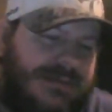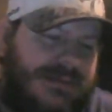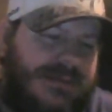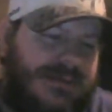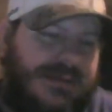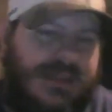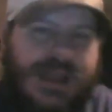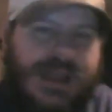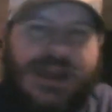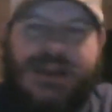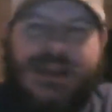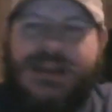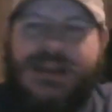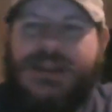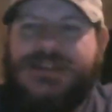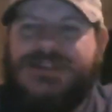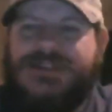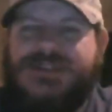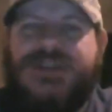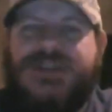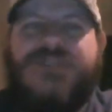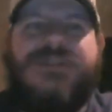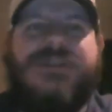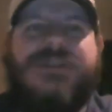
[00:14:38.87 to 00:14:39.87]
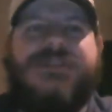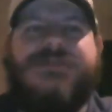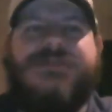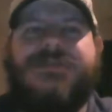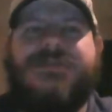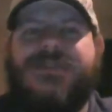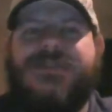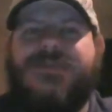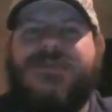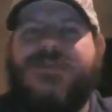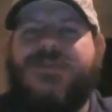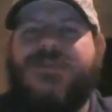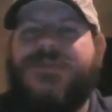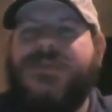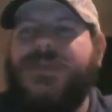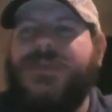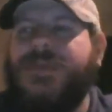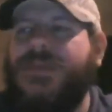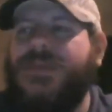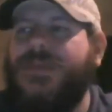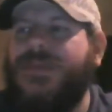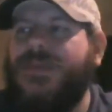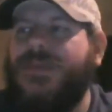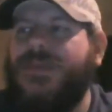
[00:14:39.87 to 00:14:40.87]
Like, seriously.
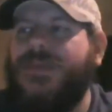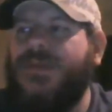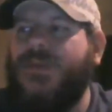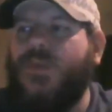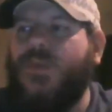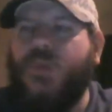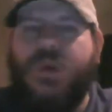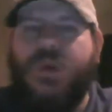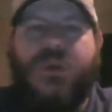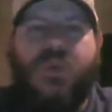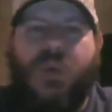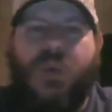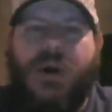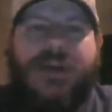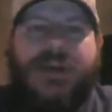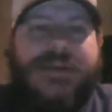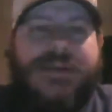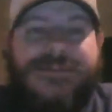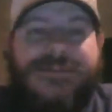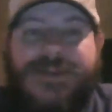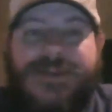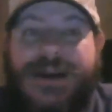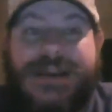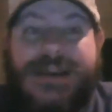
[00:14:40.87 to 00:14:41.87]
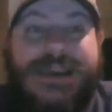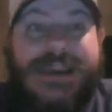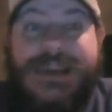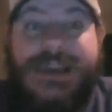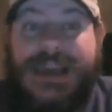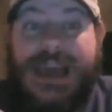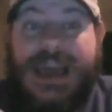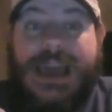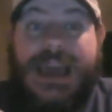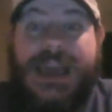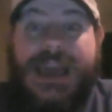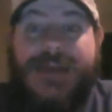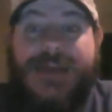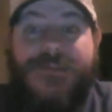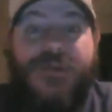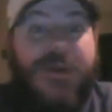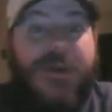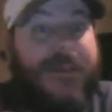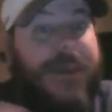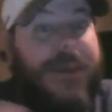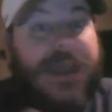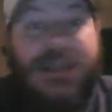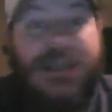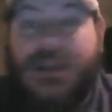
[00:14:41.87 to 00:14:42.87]
We won the fucking game. We
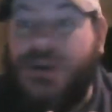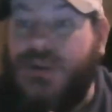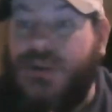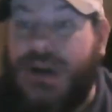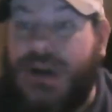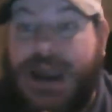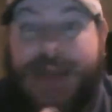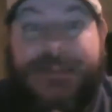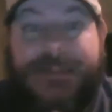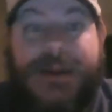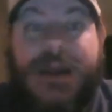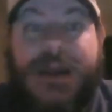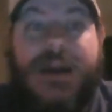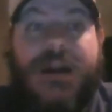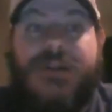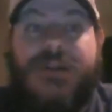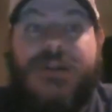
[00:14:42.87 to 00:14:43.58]
beat the crap out of the